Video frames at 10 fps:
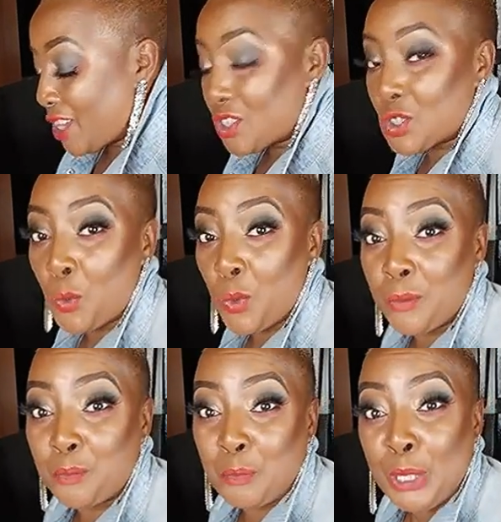So
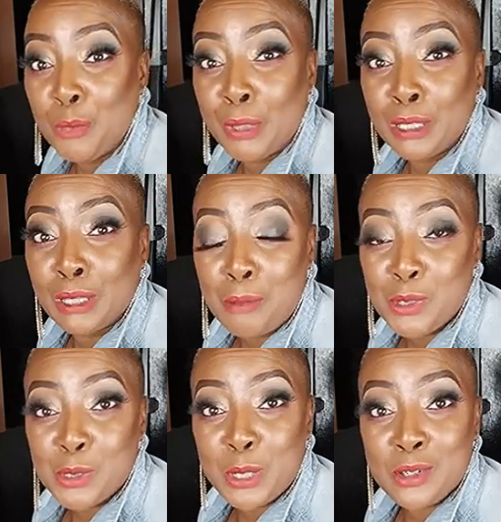with big, big lobster
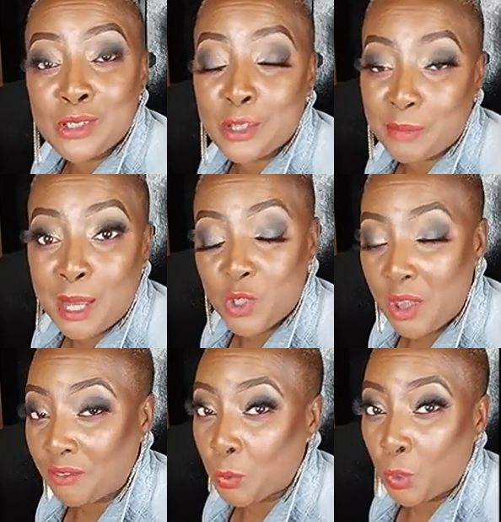tails, sometimes you
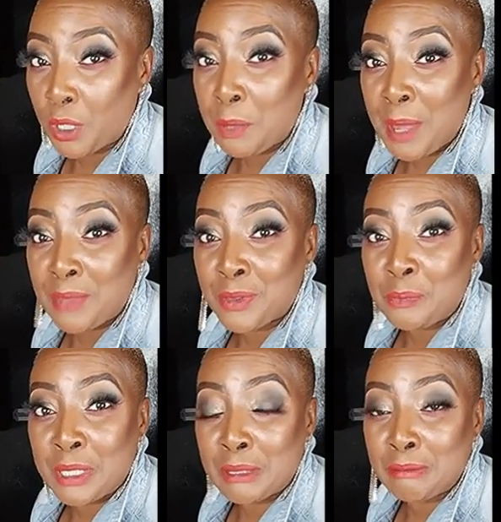have to worry about them
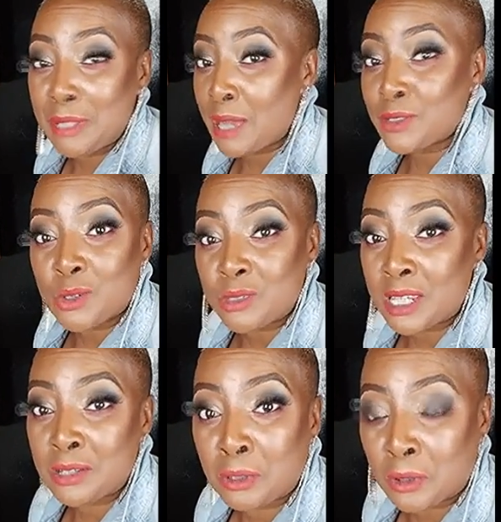being not so
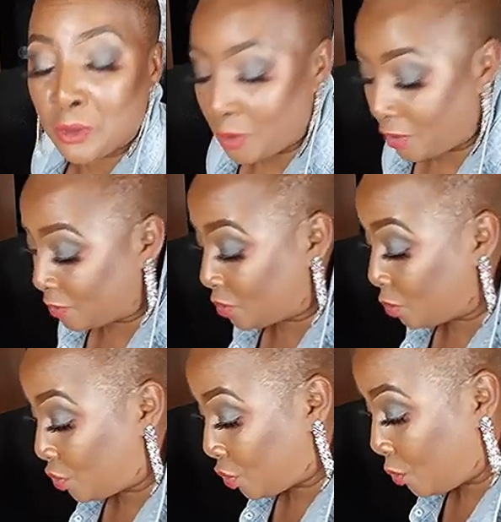tender or too
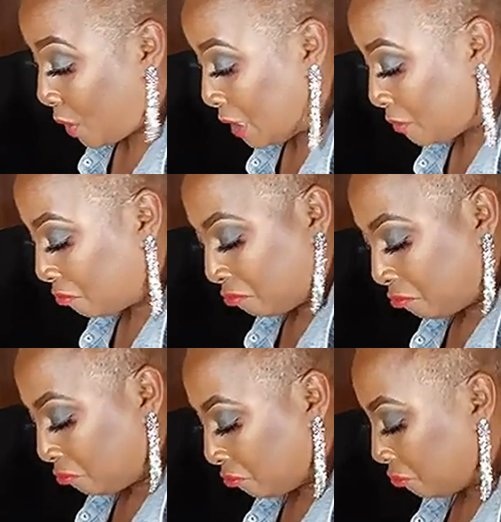chewy.
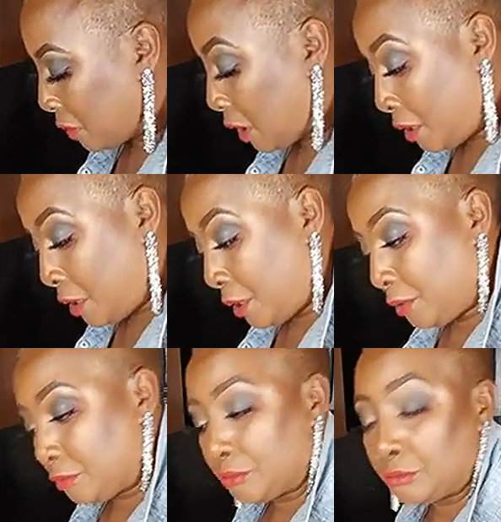Honey,
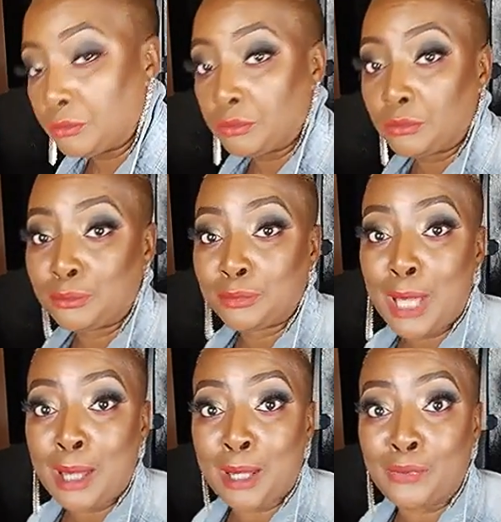I
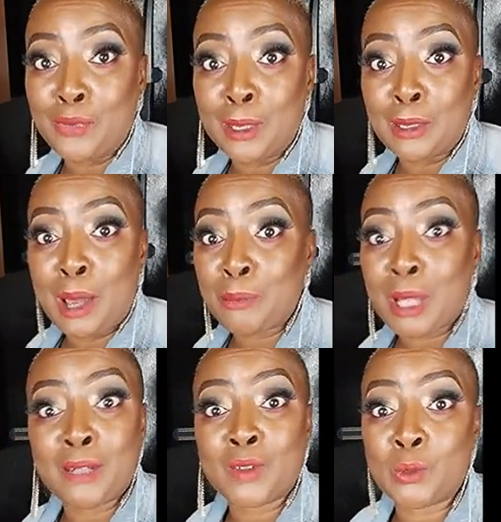got a feeling. I'm not
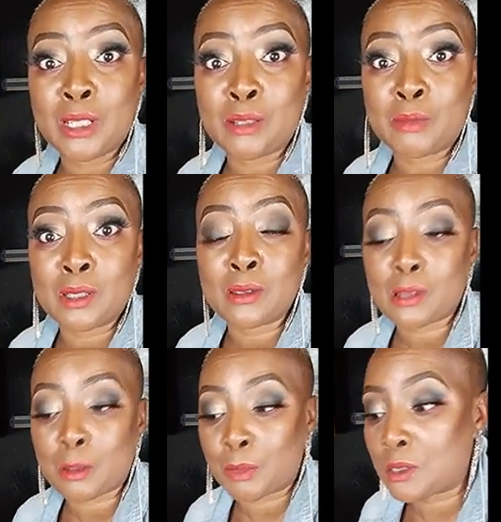even going to dip this. I'm
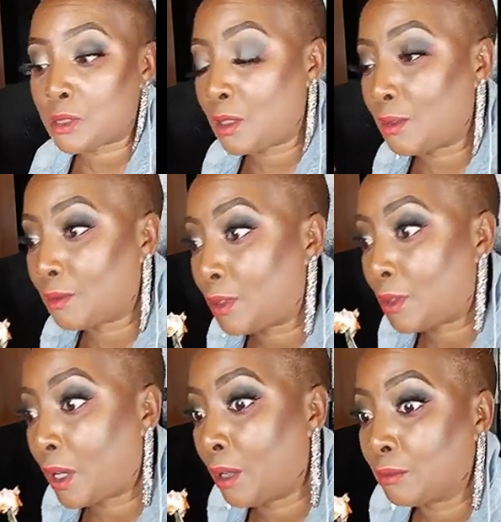going to just eat.
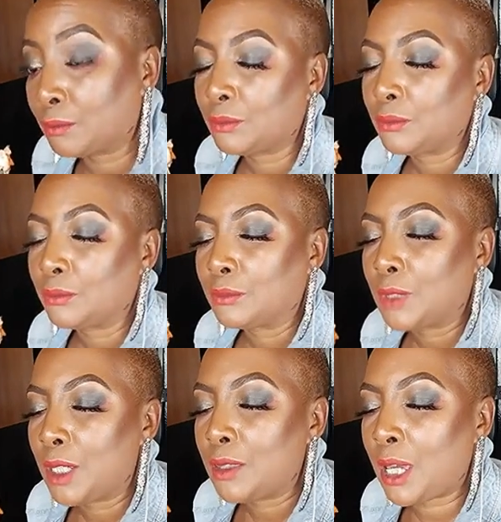Okay.
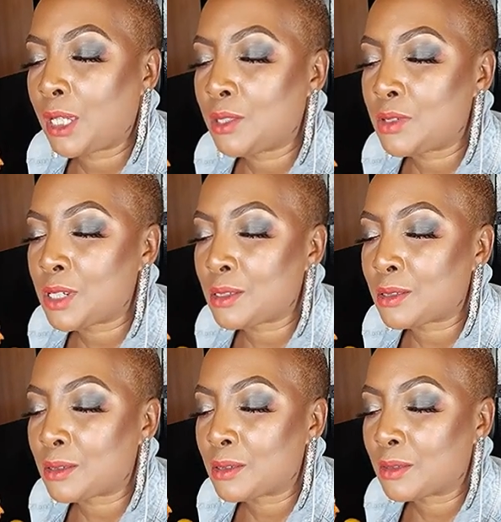Thank you,
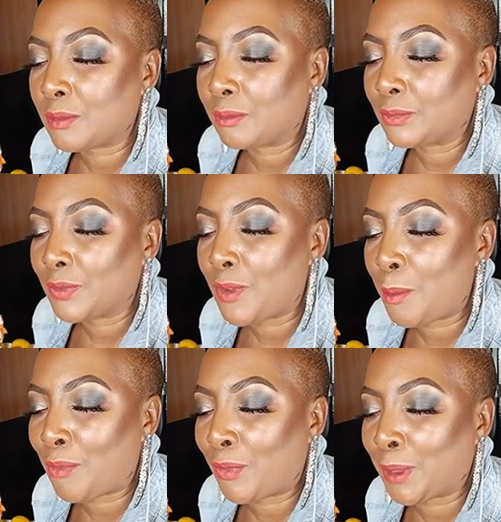Jesus, for my
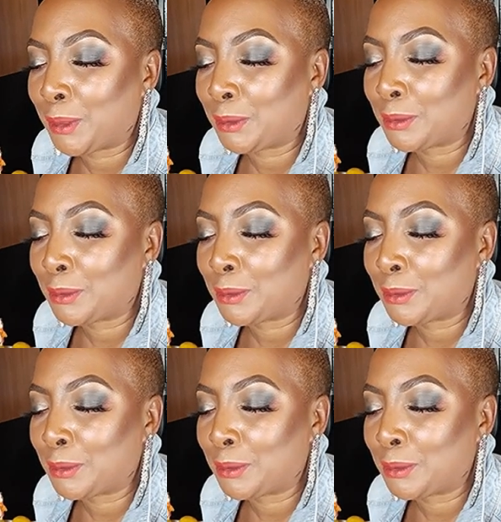friends.